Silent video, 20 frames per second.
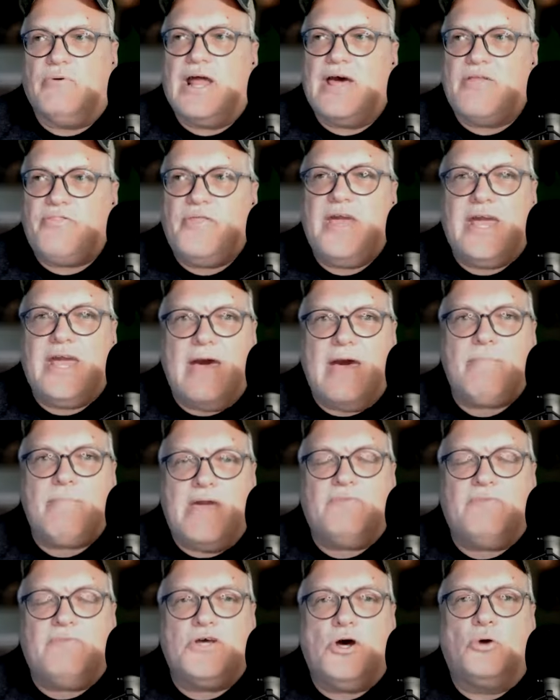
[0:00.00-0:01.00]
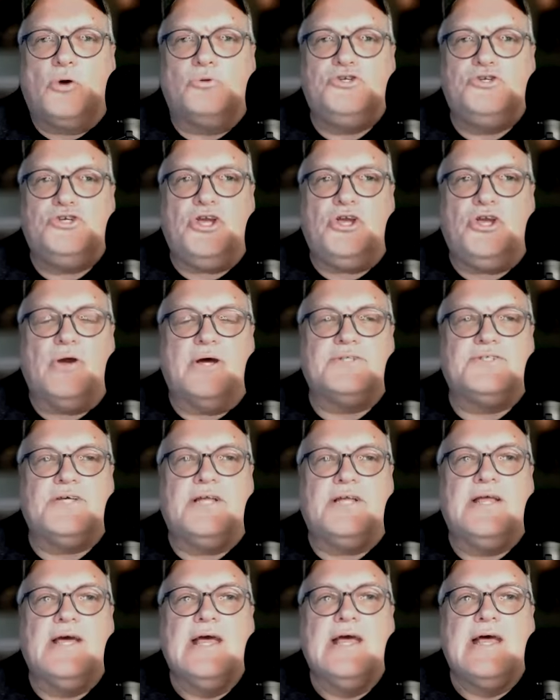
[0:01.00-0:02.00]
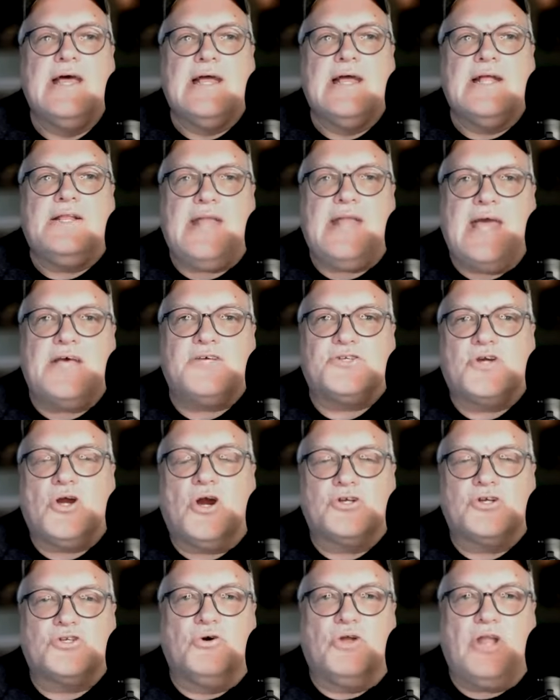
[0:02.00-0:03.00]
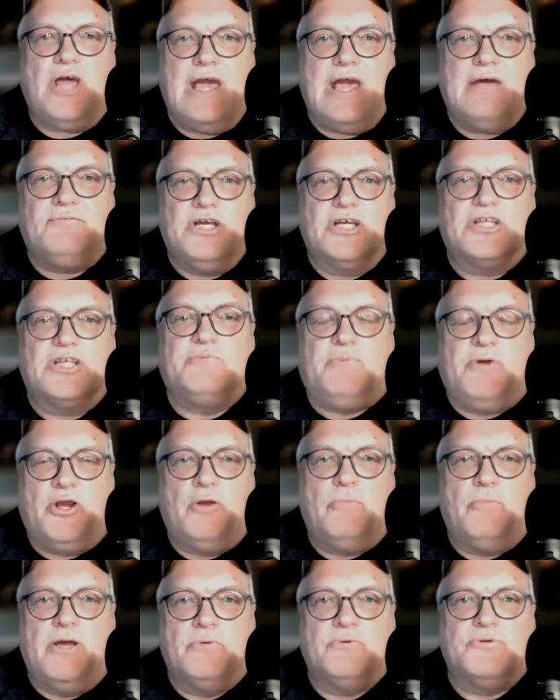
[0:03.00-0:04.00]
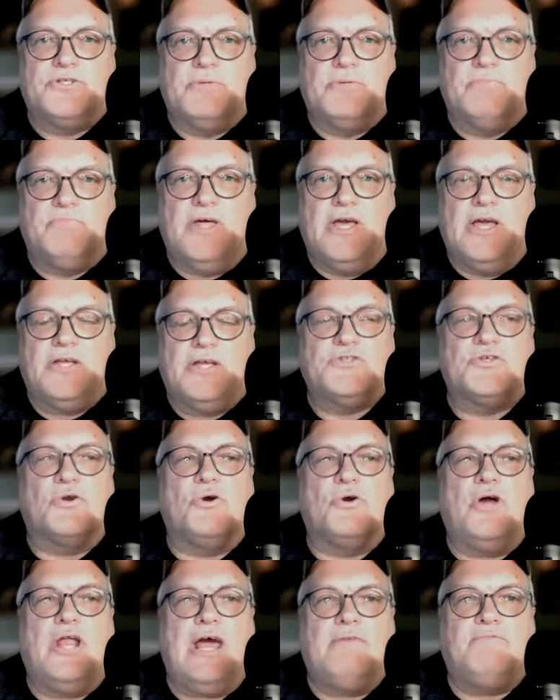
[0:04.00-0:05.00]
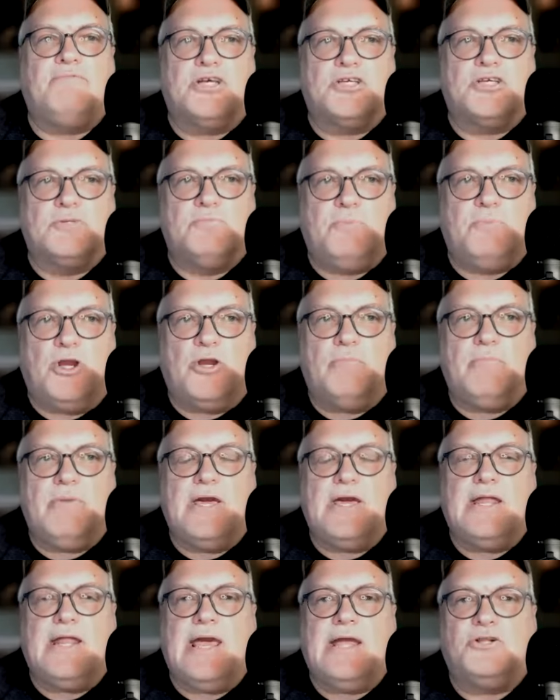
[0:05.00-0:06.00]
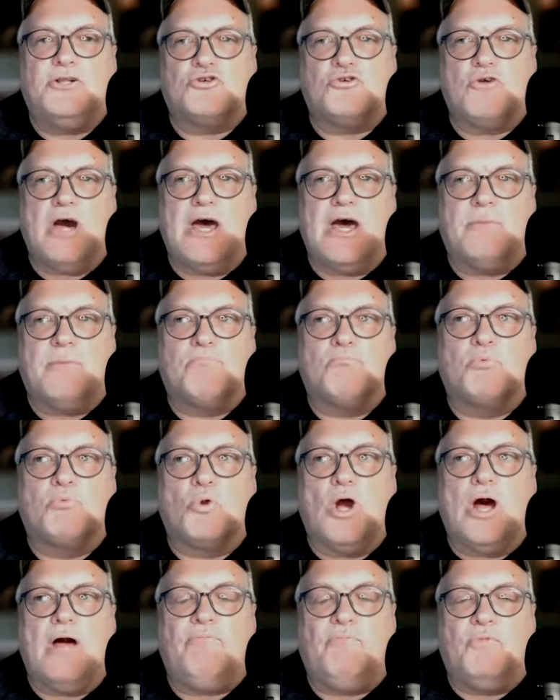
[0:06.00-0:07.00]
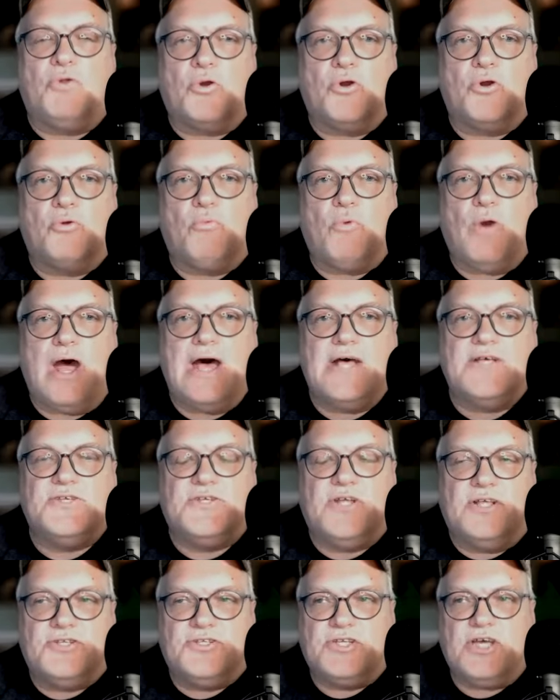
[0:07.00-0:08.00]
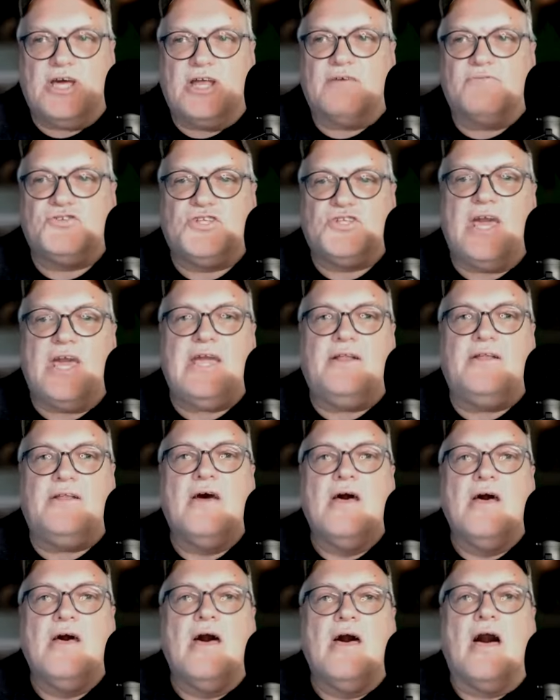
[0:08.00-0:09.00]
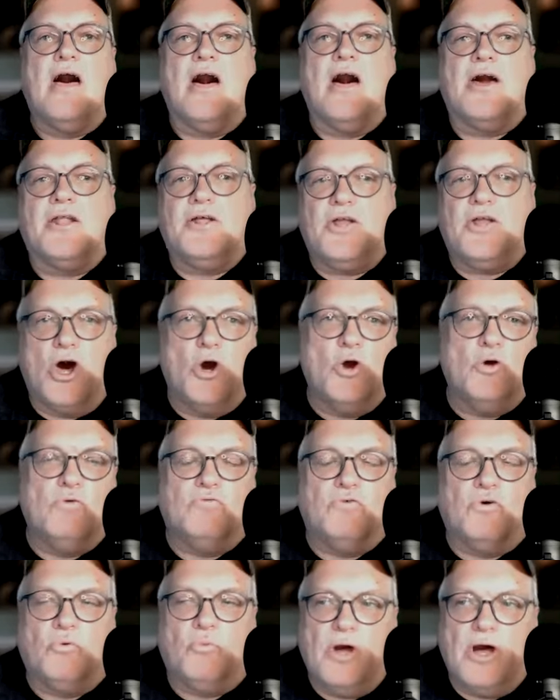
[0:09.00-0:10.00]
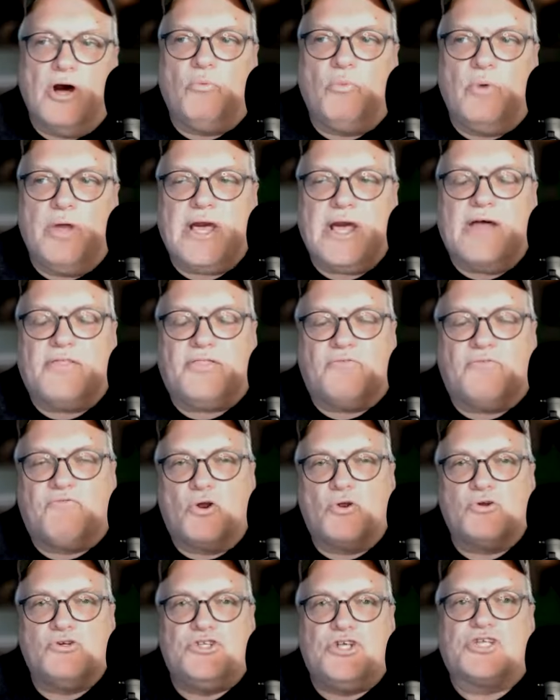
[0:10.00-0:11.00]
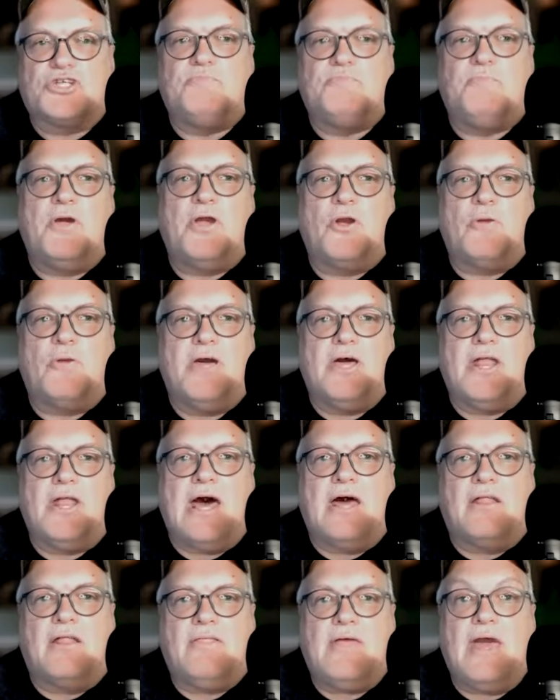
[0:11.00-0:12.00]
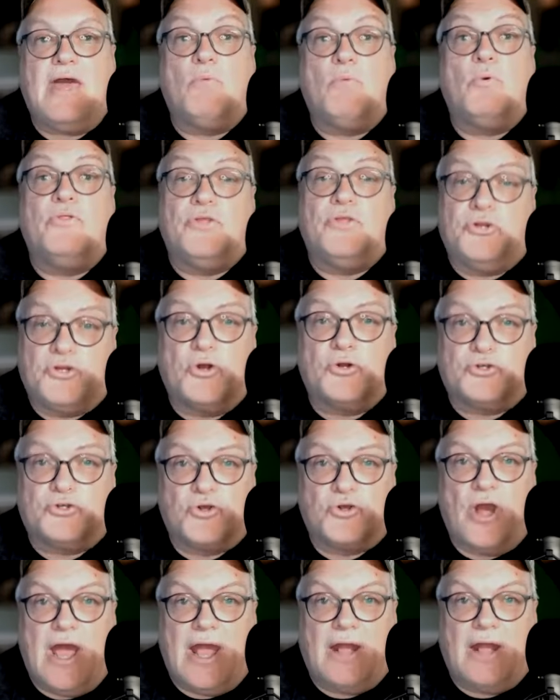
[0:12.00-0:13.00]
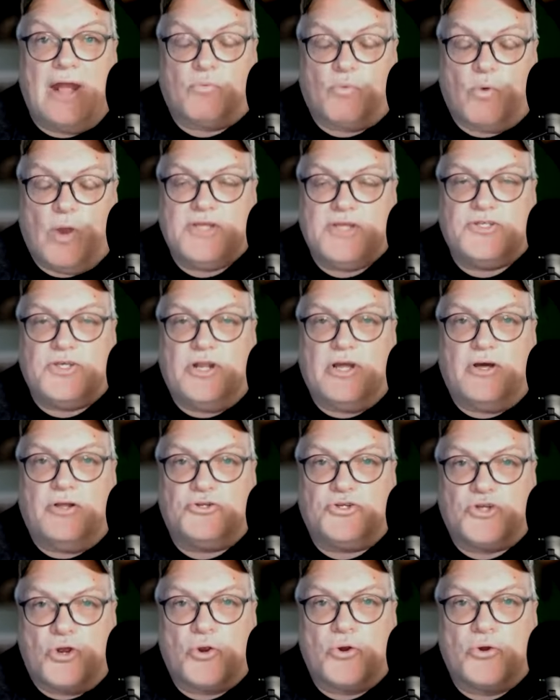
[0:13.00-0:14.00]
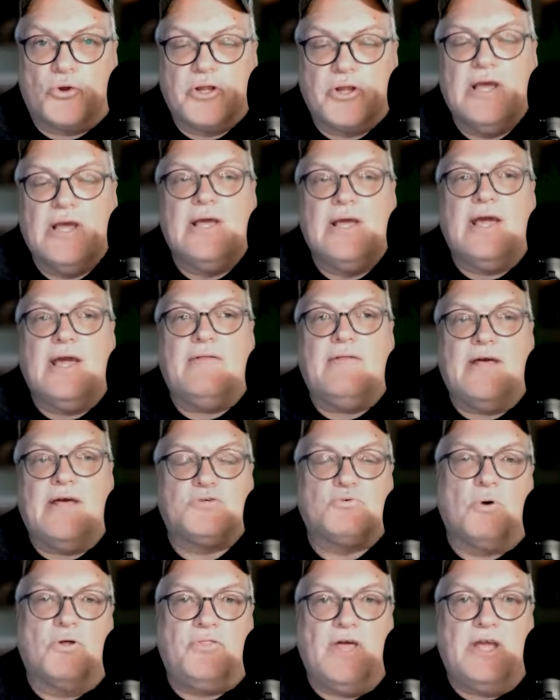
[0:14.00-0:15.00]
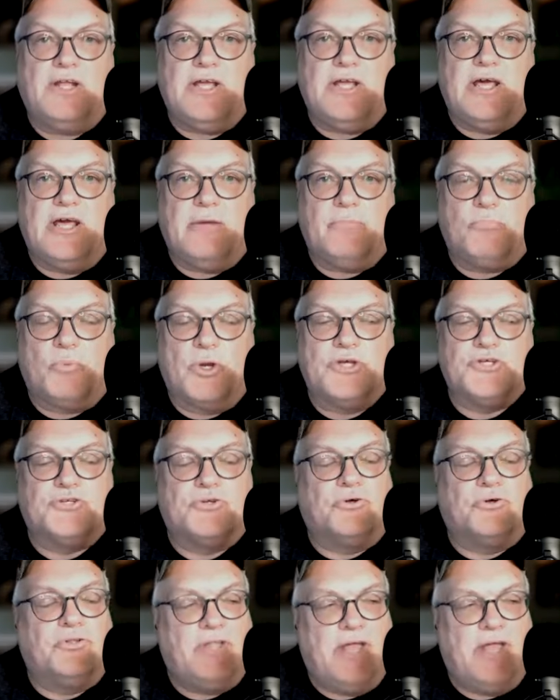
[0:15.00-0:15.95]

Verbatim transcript: and I think I may have told you, I said NASCAR is going to have to experiment with some things. They're going to have to experiment and try to broaden their horizon instead of staying on an oval. Well, we got the first experiment out of that with a dirt track, racing on dirt, and that's what they did at Bristol.